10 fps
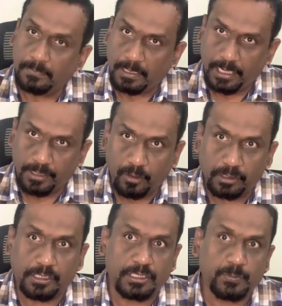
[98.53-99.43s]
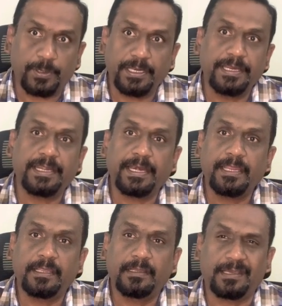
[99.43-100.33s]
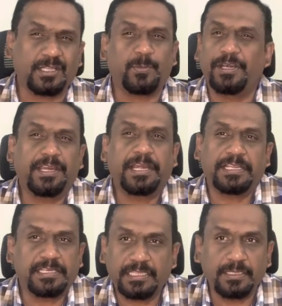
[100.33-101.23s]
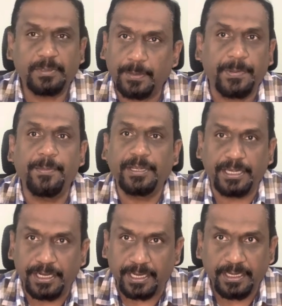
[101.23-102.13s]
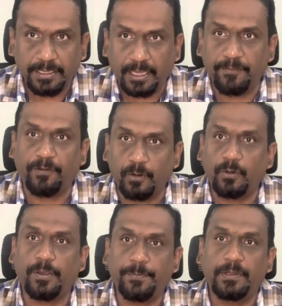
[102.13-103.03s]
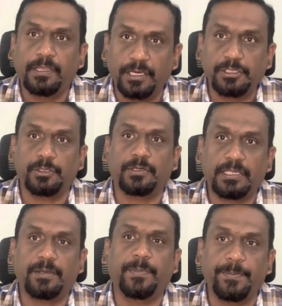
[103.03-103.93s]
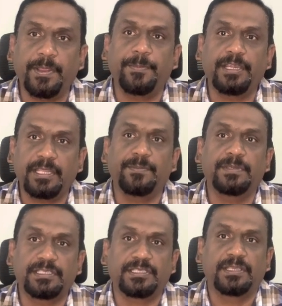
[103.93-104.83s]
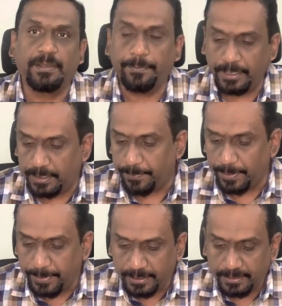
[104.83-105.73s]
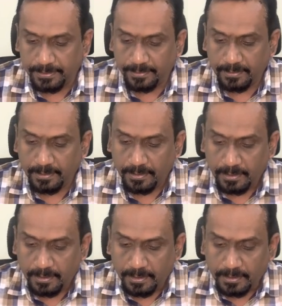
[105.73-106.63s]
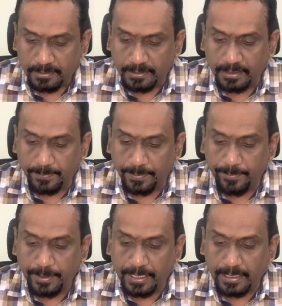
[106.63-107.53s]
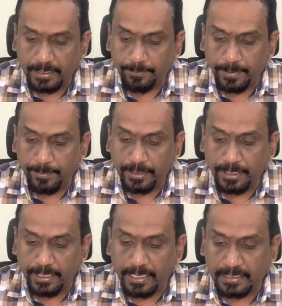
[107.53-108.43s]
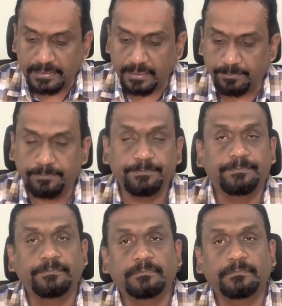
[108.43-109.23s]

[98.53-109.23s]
I got the corresponding entry. Corresponding entry is nothing but a payment entry. I followed up, ensured that my payment team is made the payment. Then the payment entry has come.